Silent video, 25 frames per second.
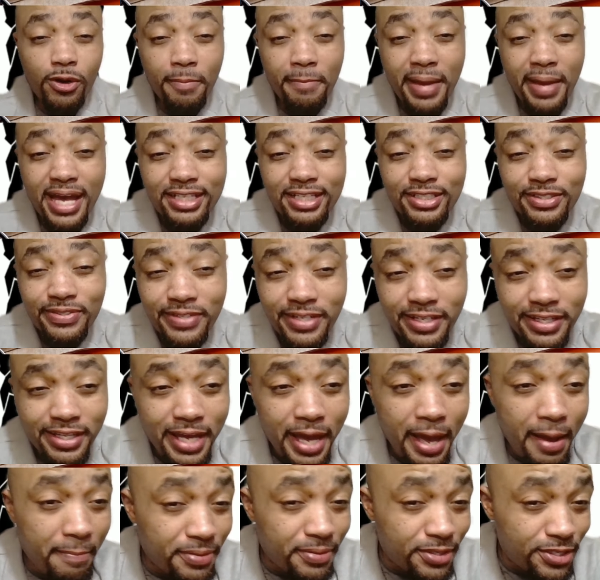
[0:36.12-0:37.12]
back to another
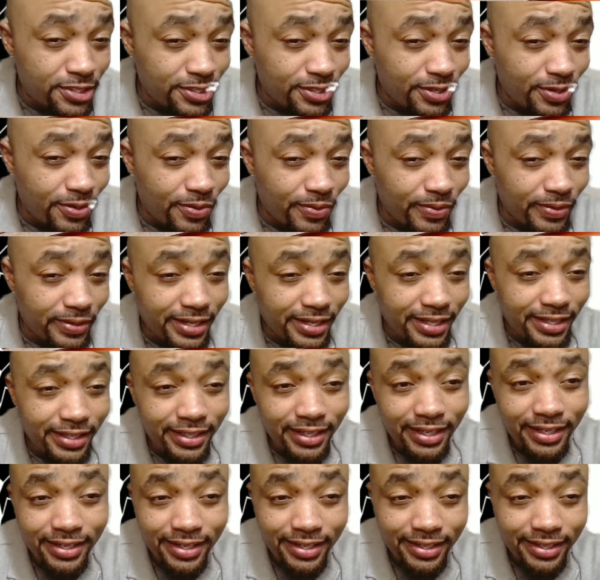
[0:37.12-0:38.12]
episode, another,
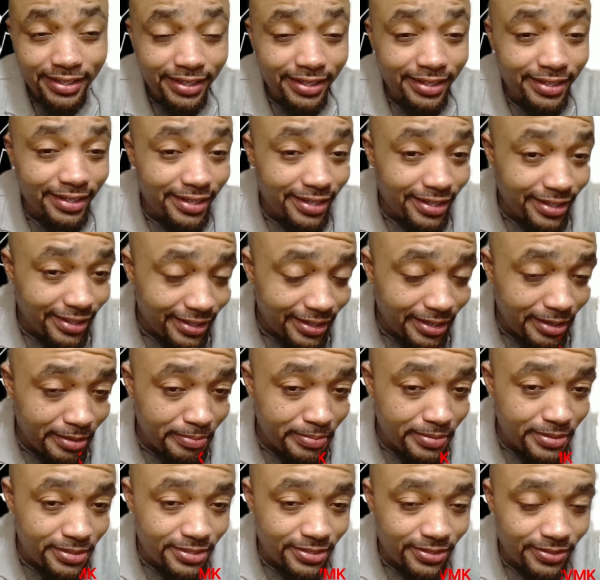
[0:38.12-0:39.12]
another, another
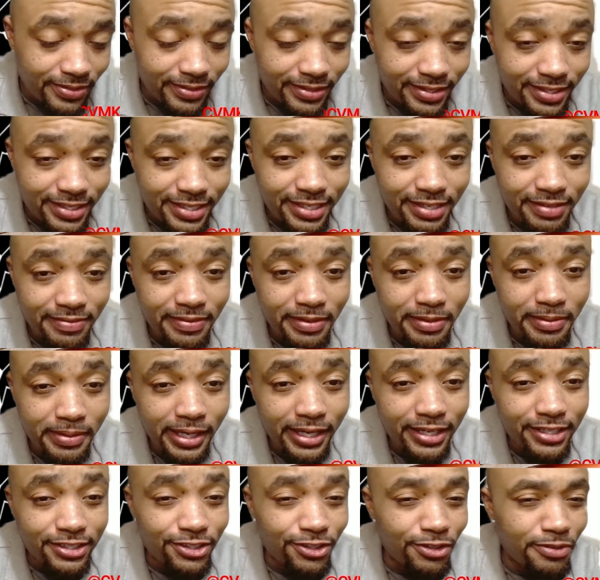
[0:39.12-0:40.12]
episode of the
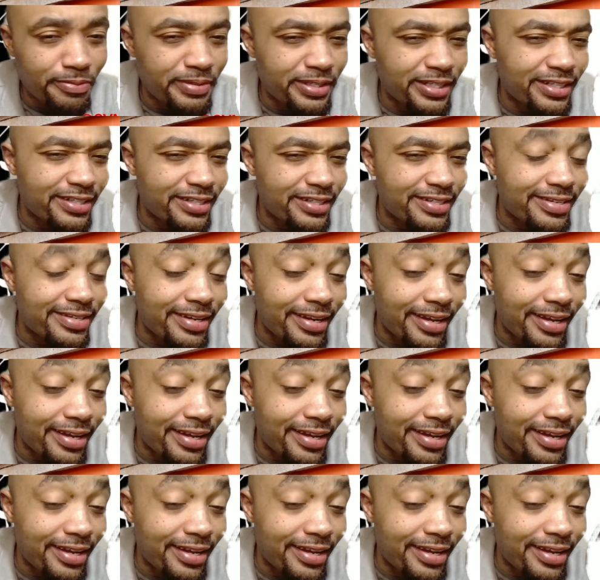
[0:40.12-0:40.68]
CVMK show because it